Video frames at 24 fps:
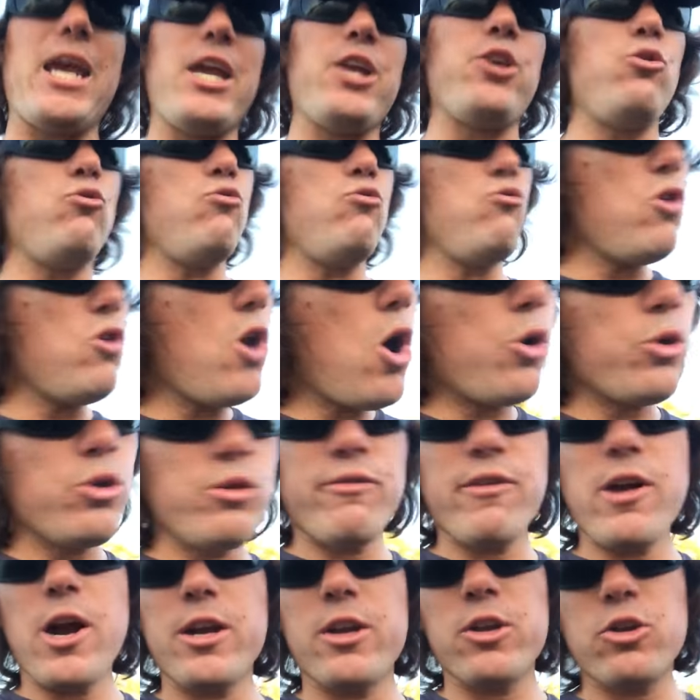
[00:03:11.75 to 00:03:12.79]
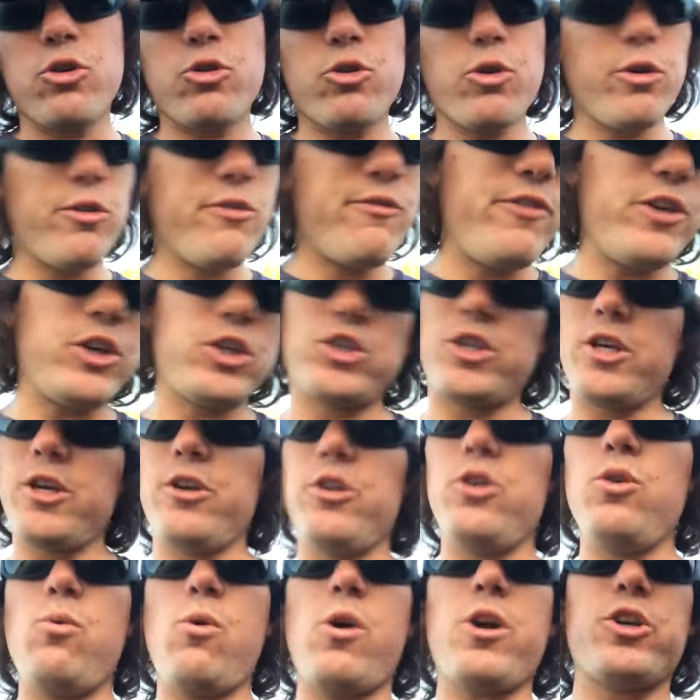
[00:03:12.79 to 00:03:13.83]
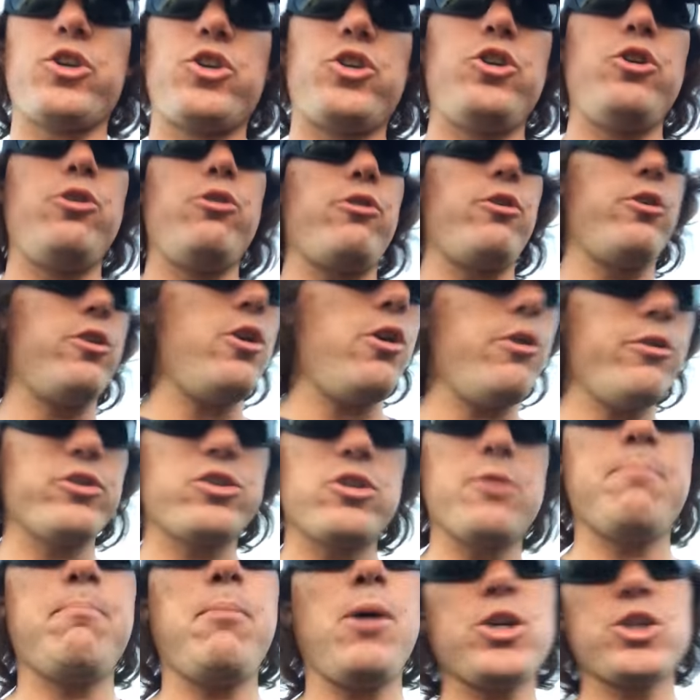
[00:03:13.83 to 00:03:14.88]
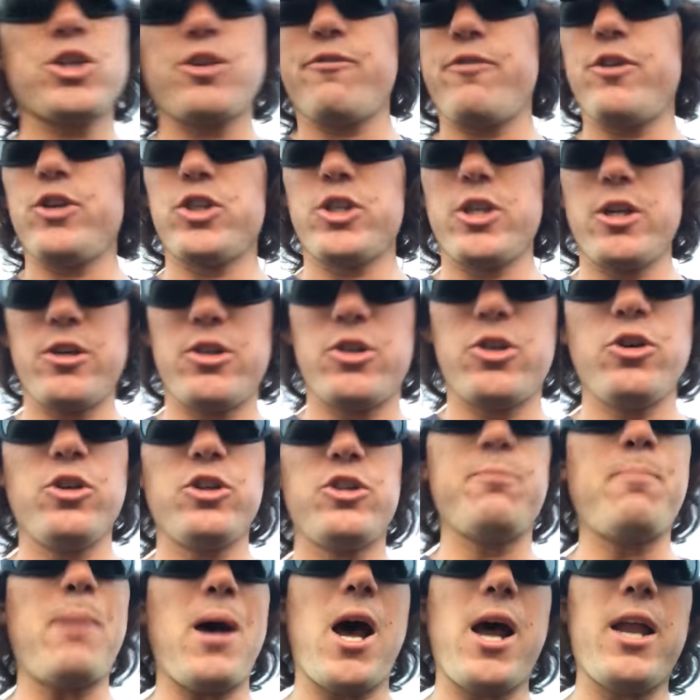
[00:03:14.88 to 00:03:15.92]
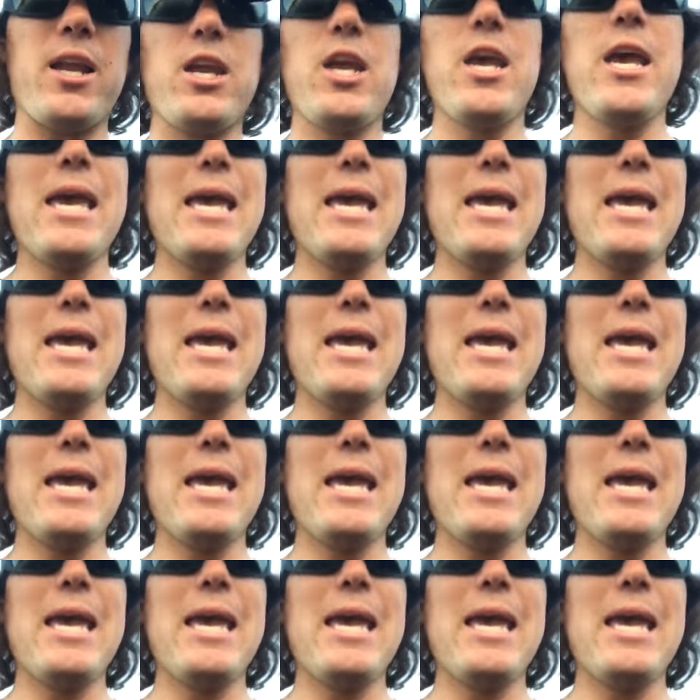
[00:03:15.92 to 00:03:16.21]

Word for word: and you know you've got a good fish there you want to shoot or you know there's a bunch of fish there it's a good spot